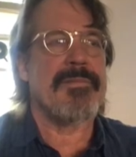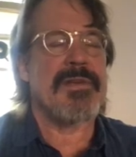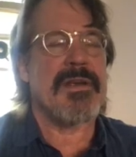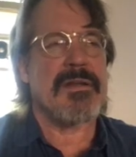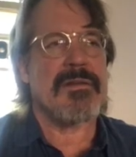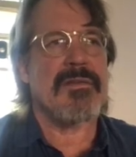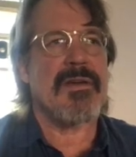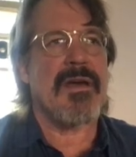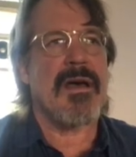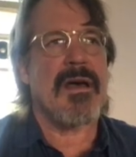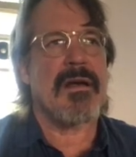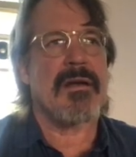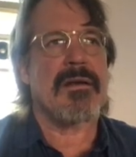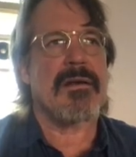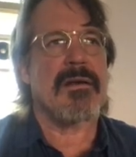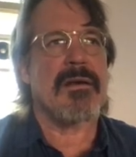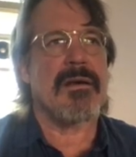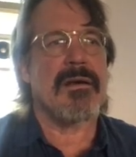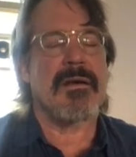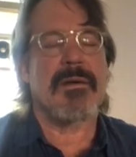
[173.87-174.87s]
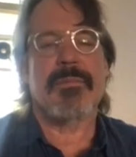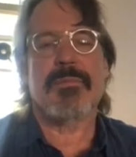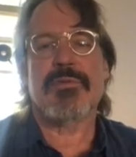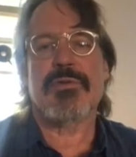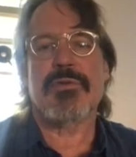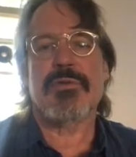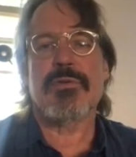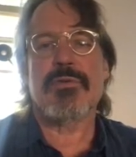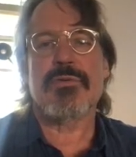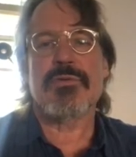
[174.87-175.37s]
TikTok uh,
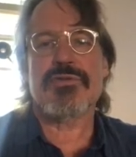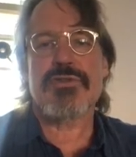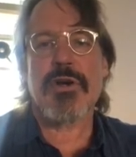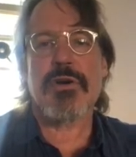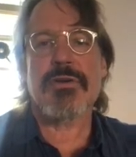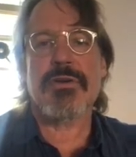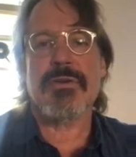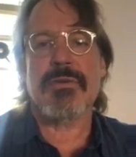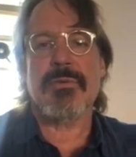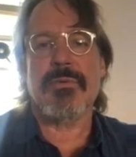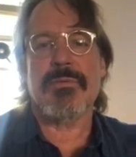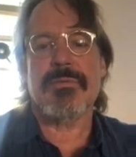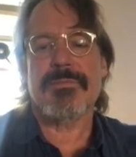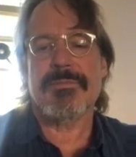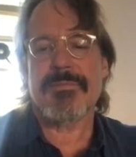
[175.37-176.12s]
to chart you,